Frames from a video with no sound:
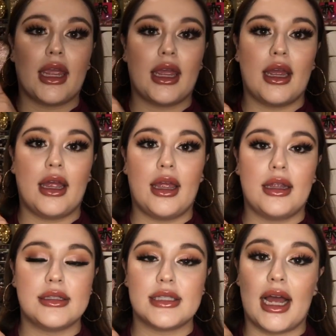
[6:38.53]

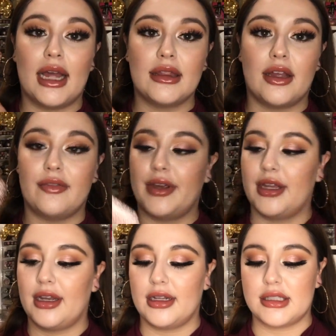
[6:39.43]
and I love
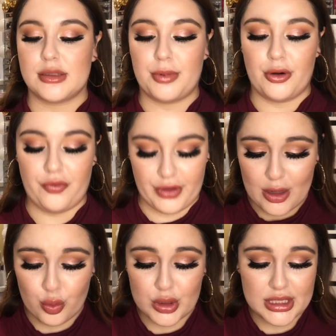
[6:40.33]
it. It's perfect.
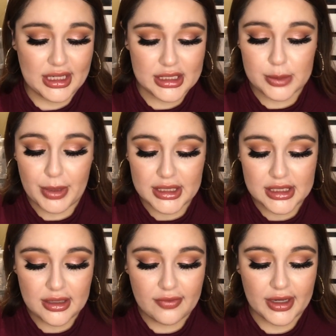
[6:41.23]
It wasn't
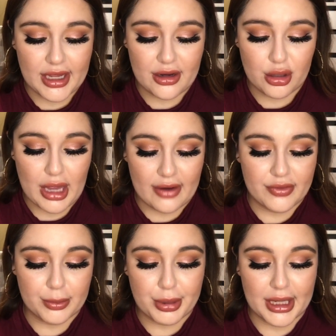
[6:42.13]
expensive. Again, I'll have
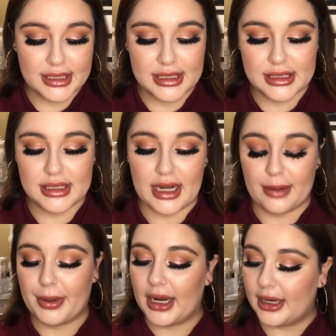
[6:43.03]
the prices that I
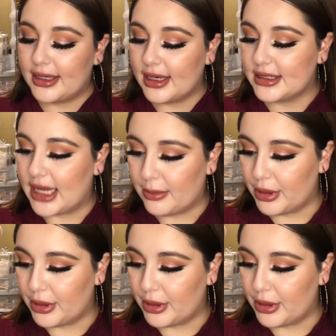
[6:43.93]
paid down